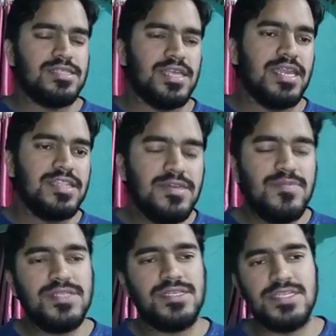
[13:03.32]
they
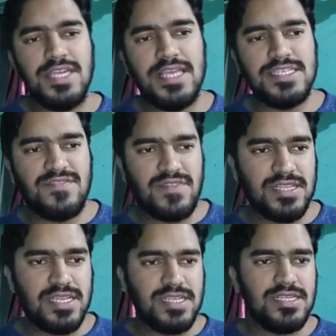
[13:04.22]
inhibits
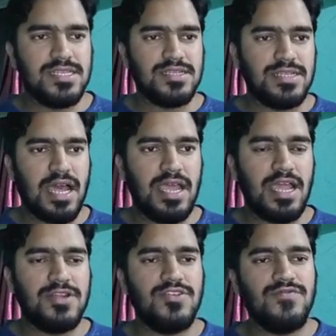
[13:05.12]
DHFR, that is
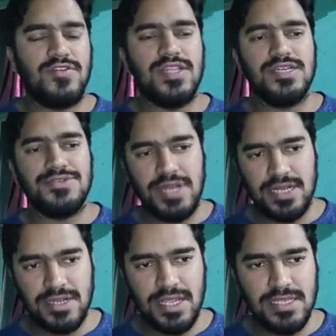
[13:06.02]
dihydrofolic
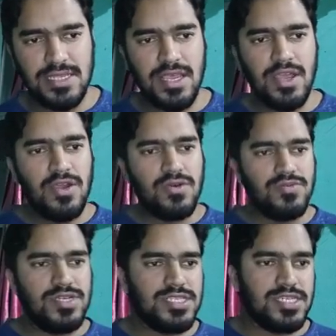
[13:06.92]
reductase,
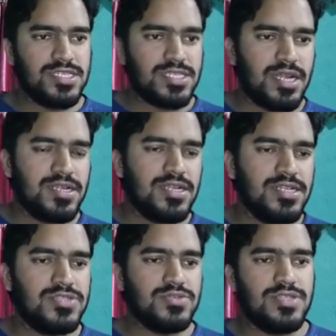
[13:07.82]
which in turn
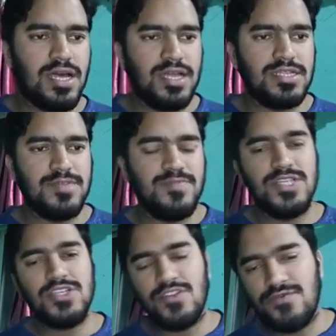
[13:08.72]
leads to the
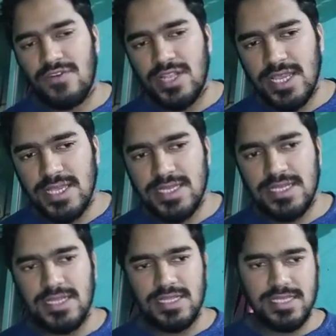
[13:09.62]
depletion of folic
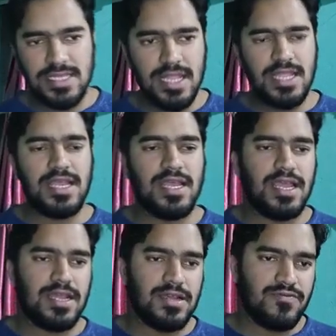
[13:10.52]
acid in the cell,
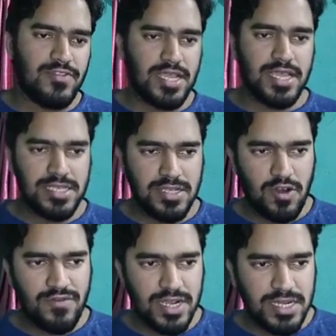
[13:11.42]
folic acid
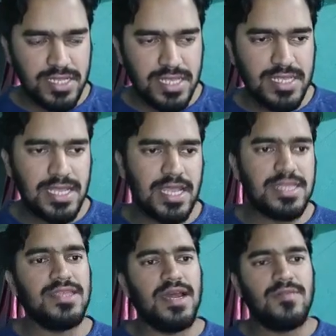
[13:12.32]
cofactor in the cell,
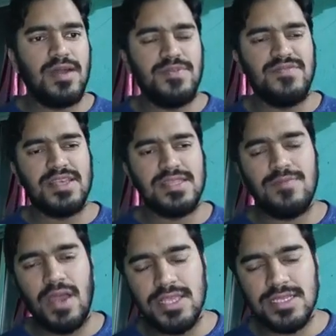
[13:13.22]
and thereby prevents
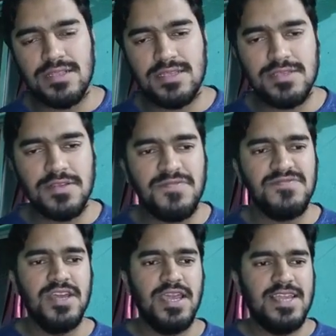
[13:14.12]
the biosynthesis of
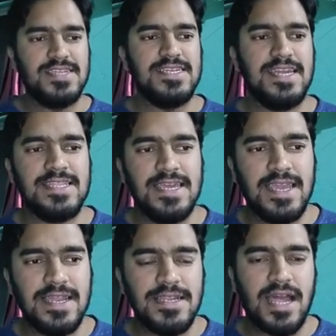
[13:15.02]
DNA
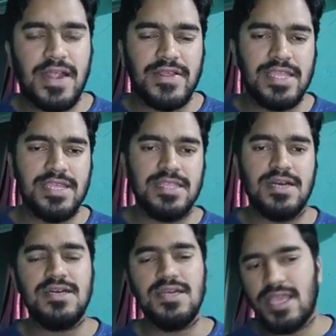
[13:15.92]
and RNA in
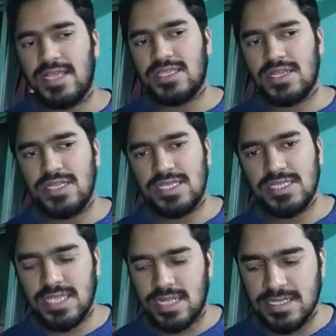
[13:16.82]
the cancerous
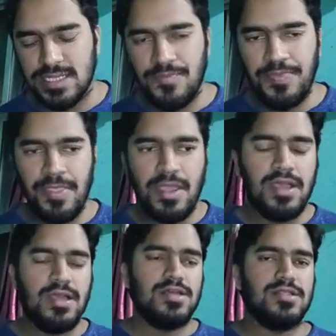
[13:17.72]
cells.
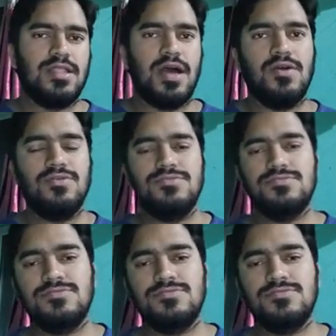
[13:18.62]
Now,